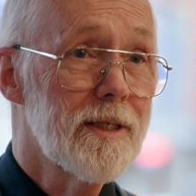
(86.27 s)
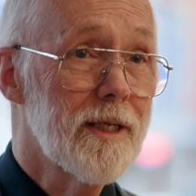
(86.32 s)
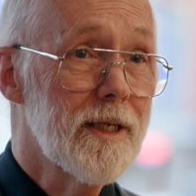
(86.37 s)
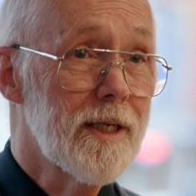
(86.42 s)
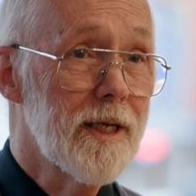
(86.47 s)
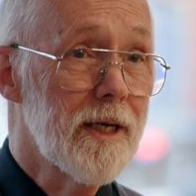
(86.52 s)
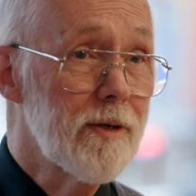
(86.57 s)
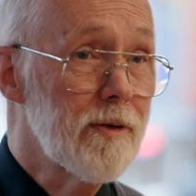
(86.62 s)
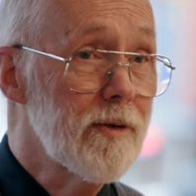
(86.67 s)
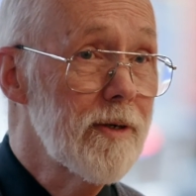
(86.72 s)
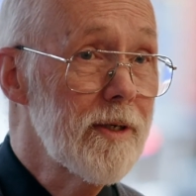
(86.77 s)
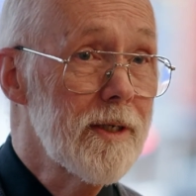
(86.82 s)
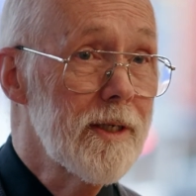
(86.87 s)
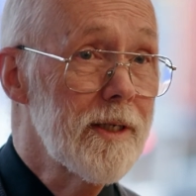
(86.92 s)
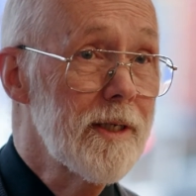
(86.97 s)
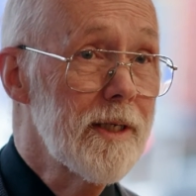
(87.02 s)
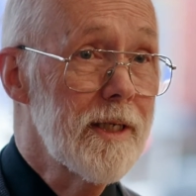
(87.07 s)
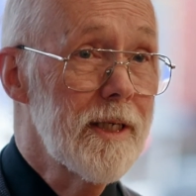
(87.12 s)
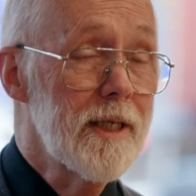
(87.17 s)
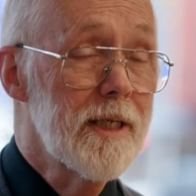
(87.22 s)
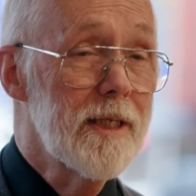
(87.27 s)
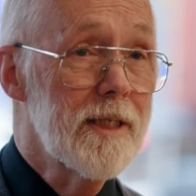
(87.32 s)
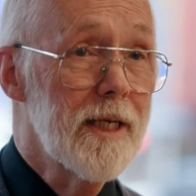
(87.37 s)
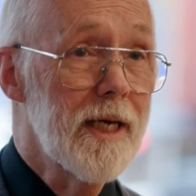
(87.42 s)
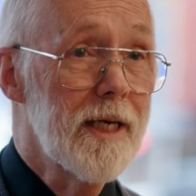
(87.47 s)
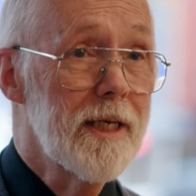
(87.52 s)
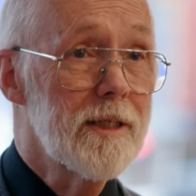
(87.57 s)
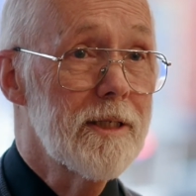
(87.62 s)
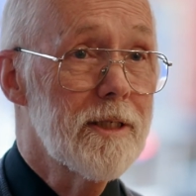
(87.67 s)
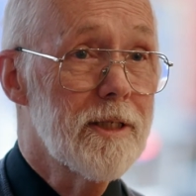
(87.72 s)
You know, he
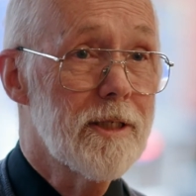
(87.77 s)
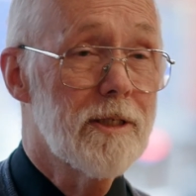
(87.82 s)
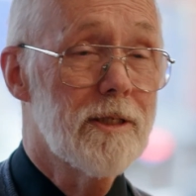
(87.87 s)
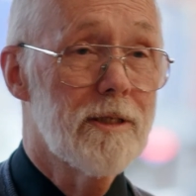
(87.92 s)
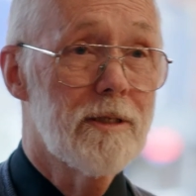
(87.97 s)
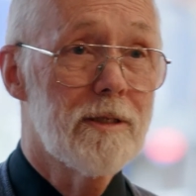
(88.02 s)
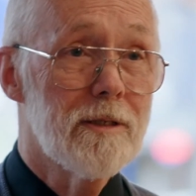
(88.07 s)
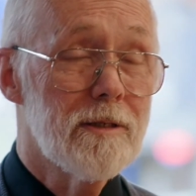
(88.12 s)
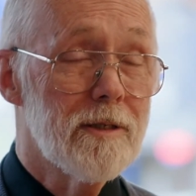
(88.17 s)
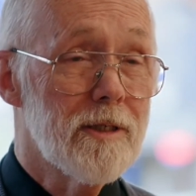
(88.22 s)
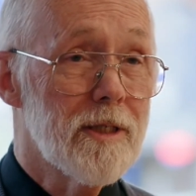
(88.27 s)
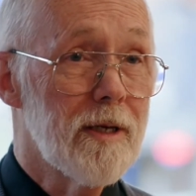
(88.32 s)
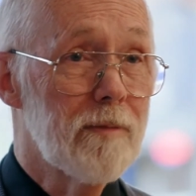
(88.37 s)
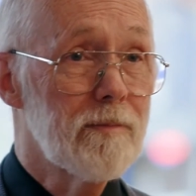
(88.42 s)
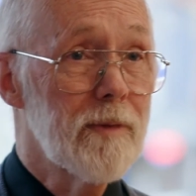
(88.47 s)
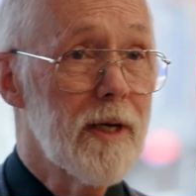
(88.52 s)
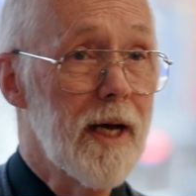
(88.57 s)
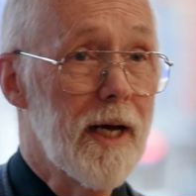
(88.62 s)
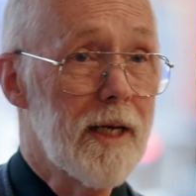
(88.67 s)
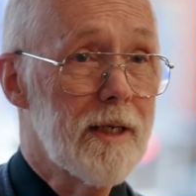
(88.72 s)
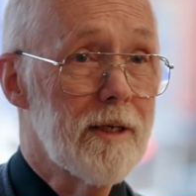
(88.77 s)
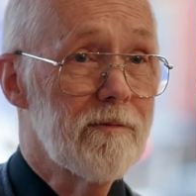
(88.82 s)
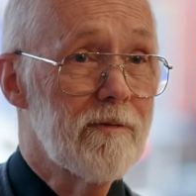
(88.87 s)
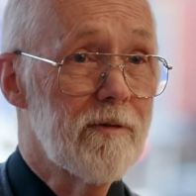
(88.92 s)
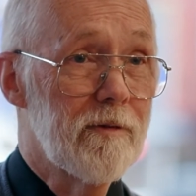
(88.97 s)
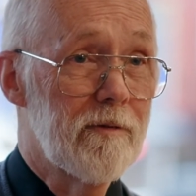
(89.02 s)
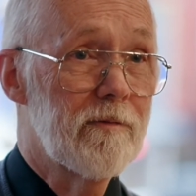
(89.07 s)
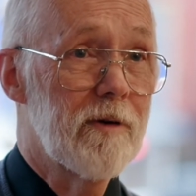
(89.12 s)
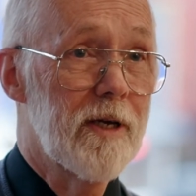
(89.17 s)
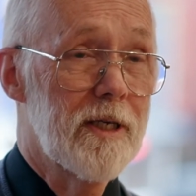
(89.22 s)
takes some kind
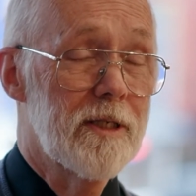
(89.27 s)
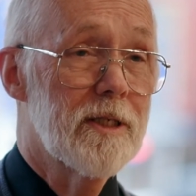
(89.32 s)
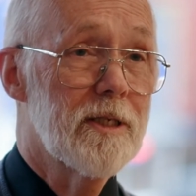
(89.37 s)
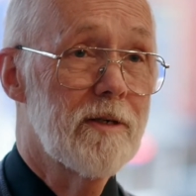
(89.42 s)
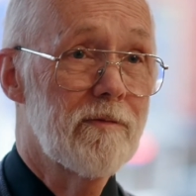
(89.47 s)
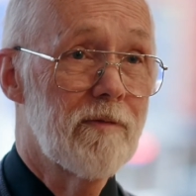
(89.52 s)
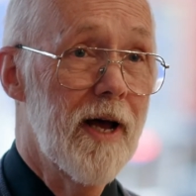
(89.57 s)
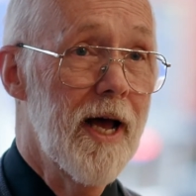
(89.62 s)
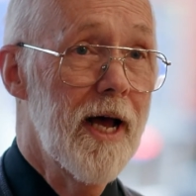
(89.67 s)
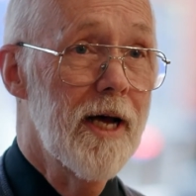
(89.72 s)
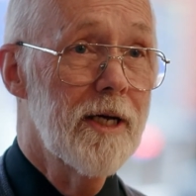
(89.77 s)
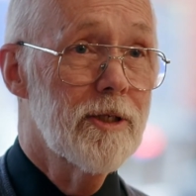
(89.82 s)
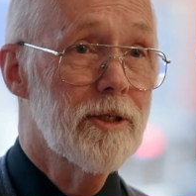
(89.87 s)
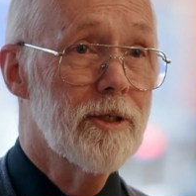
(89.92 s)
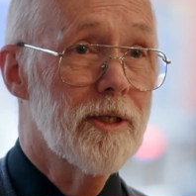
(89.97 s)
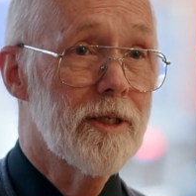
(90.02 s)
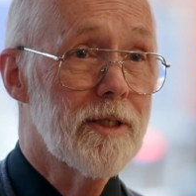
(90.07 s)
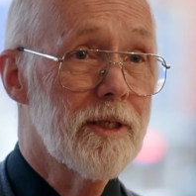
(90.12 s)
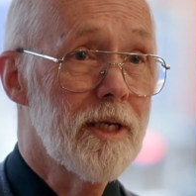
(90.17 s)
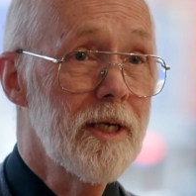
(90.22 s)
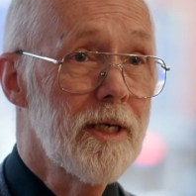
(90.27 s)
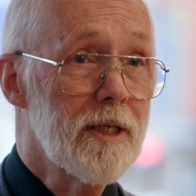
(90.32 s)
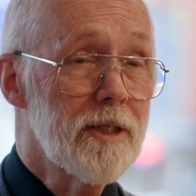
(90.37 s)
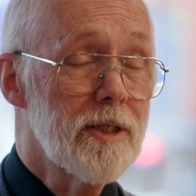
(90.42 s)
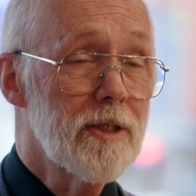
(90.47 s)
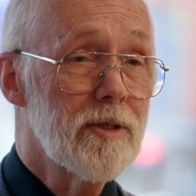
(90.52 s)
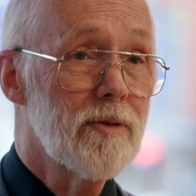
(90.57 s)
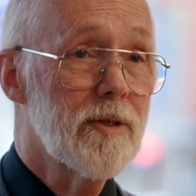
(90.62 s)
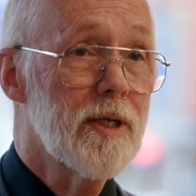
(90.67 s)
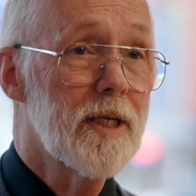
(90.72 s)
of evasive action
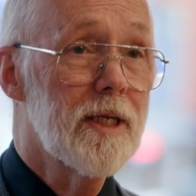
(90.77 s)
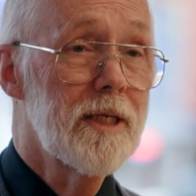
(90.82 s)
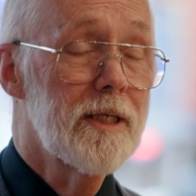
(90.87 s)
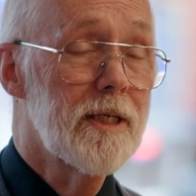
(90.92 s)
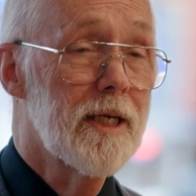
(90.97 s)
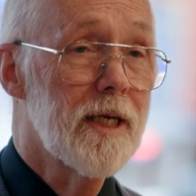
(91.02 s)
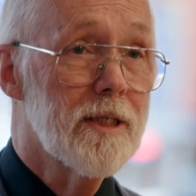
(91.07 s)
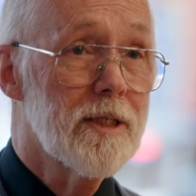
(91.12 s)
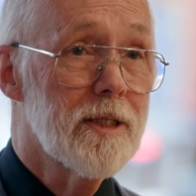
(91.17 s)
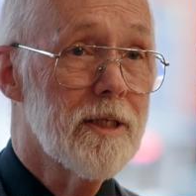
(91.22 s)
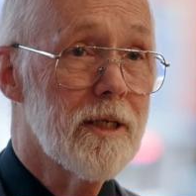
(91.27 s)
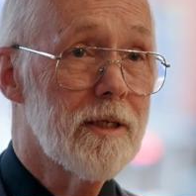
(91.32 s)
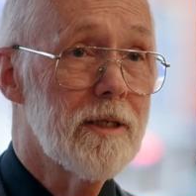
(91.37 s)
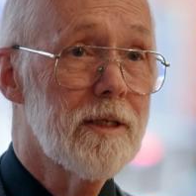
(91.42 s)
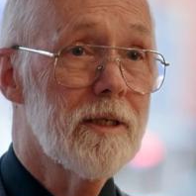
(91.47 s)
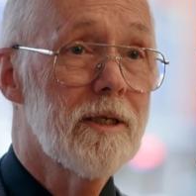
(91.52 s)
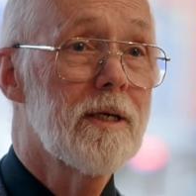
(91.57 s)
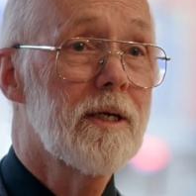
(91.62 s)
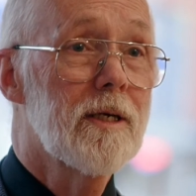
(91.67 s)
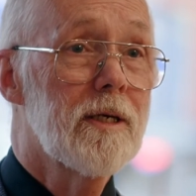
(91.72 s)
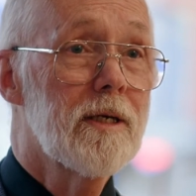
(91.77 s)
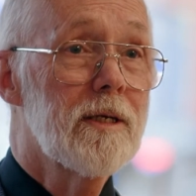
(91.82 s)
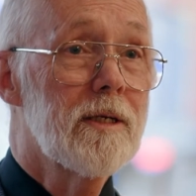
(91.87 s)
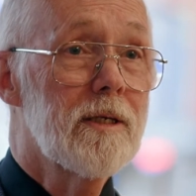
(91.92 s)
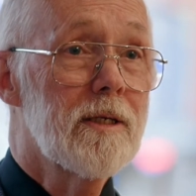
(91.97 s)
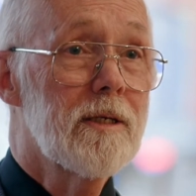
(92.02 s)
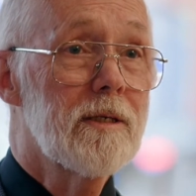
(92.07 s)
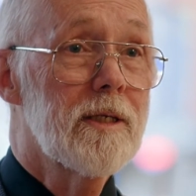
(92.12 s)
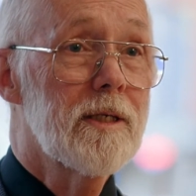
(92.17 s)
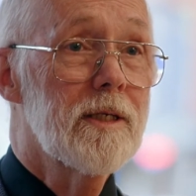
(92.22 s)
so that he doesn't
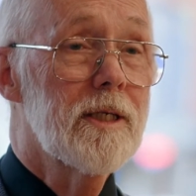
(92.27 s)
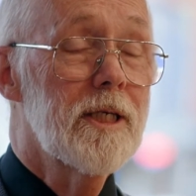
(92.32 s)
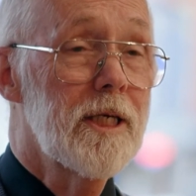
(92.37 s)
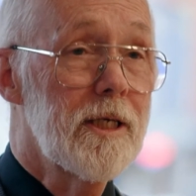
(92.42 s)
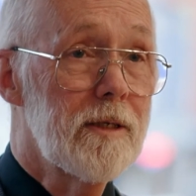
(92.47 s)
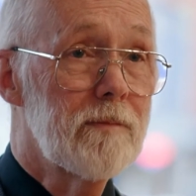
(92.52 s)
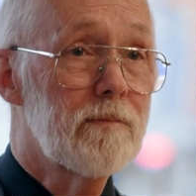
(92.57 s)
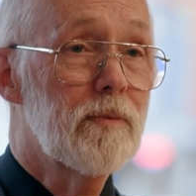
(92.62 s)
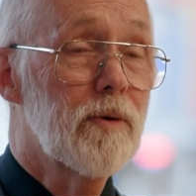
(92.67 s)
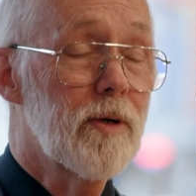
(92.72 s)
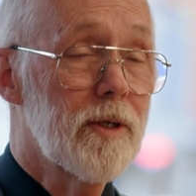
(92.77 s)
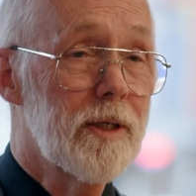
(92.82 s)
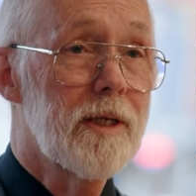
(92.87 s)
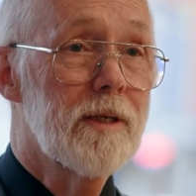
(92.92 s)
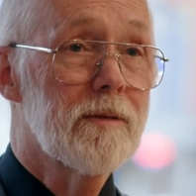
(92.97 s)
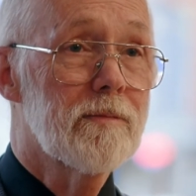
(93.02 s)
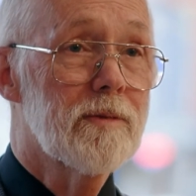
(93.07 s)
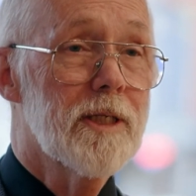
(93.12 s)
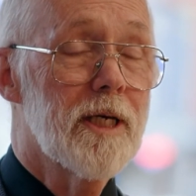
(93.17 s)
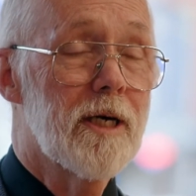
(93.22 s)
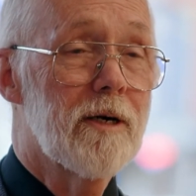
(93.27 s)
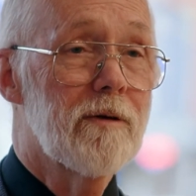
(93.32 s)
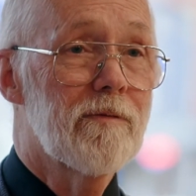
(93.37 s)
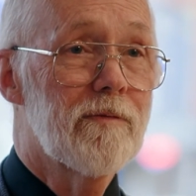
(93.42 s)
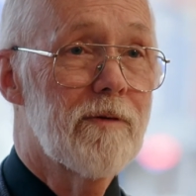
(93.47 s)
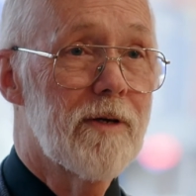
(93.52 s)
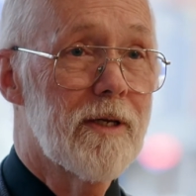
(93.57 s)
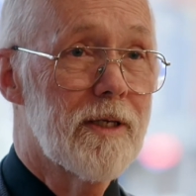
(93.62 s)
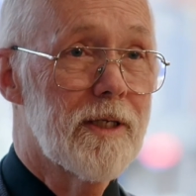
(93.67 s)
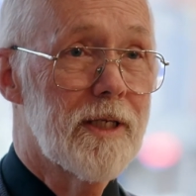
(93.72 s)
keep putting
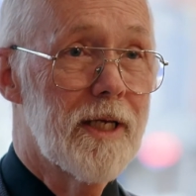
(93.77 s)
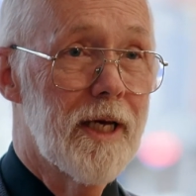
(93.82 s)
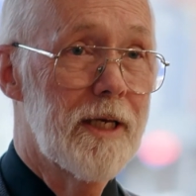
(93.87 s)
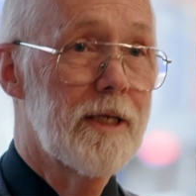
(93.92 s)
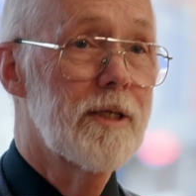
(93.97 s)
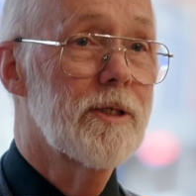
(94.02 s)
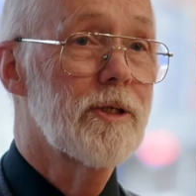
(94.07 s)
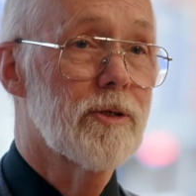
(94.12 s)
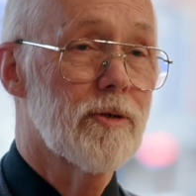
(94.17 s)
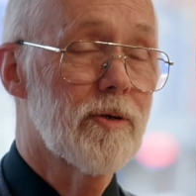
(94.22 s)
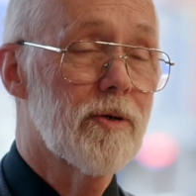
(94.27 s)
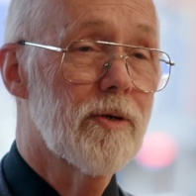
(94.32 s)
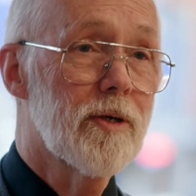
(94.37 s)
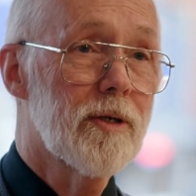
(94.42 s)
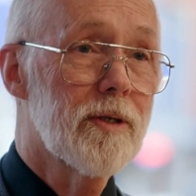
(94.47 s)
himself in danger.